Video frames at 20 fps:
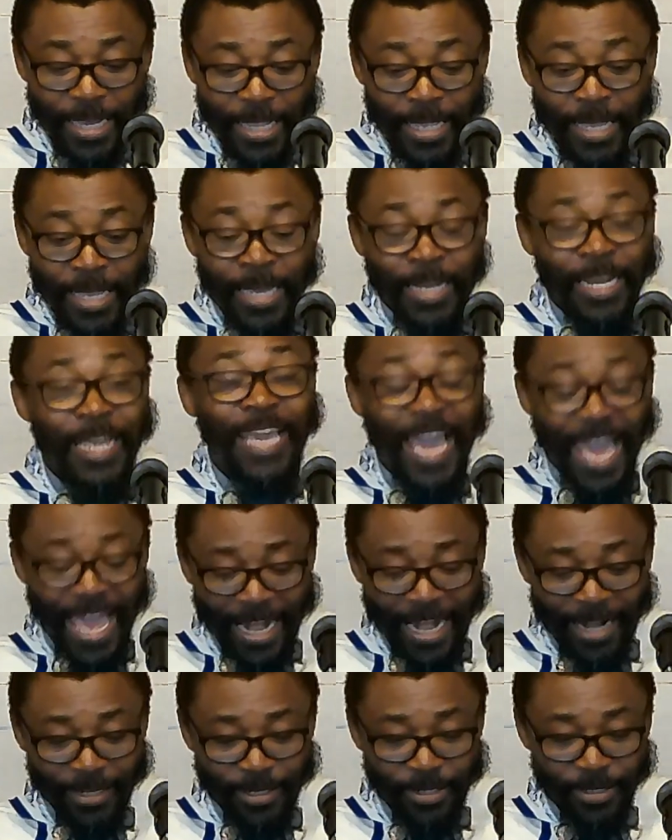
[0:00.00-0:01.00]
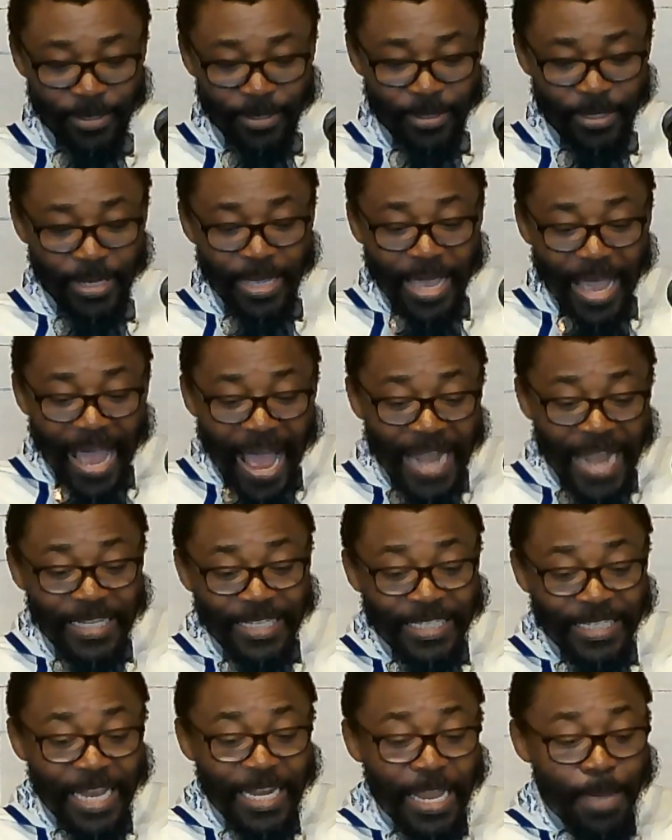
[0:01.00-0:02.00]
recur,
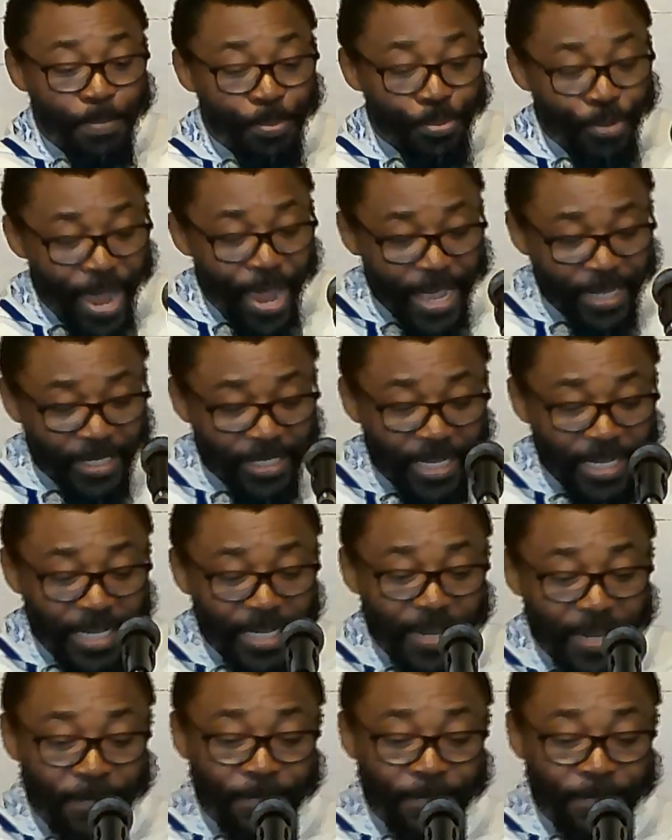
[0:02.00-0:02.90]
and celebrate the